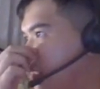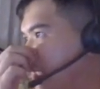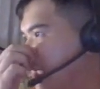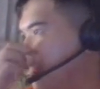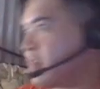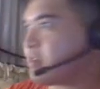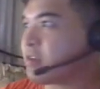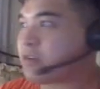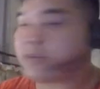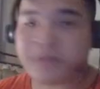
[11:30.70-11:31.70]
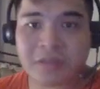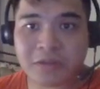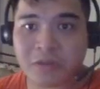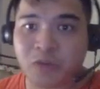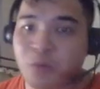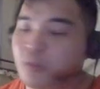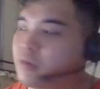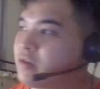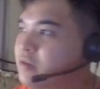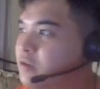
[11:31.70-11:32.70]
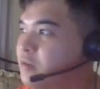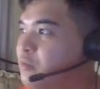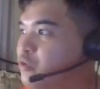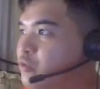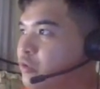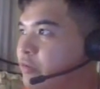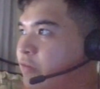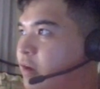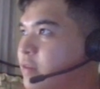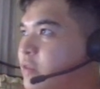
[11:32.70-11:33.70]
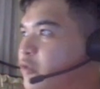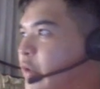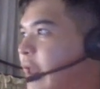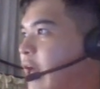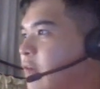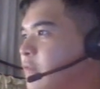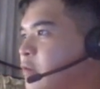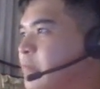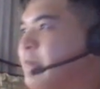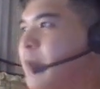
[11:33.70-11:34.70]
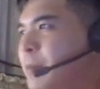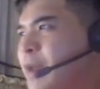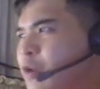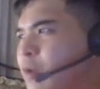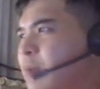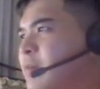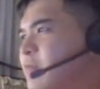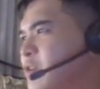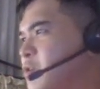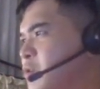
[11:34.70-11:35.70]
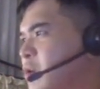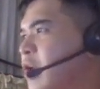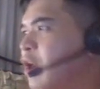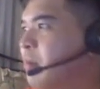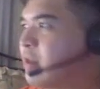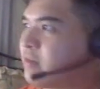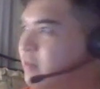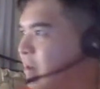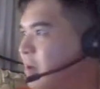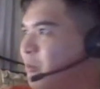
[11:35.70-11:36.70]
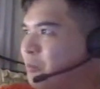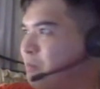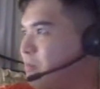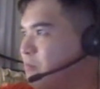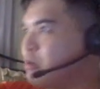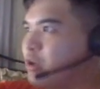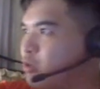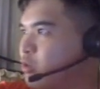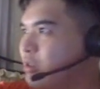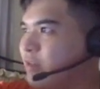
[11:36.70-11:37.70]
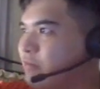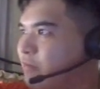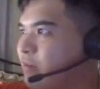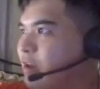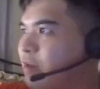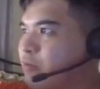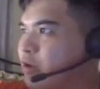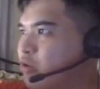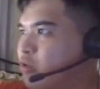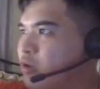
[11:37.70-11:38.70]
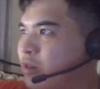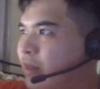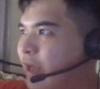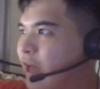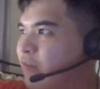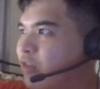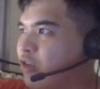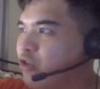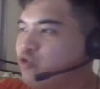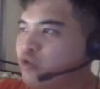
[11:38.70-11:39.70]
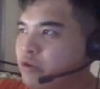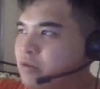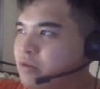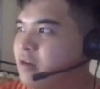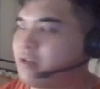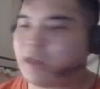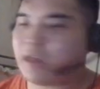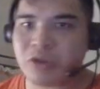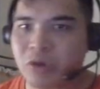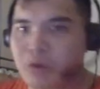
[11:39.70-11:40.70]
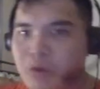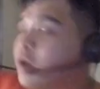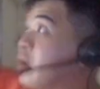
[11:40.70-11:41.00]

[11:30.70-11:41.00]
And this is this is your this is the moonroof on the Toyota Alphard, a panoramic view, but uh, pretty cool if uh, pretty cool uh, having the controls there, like you know,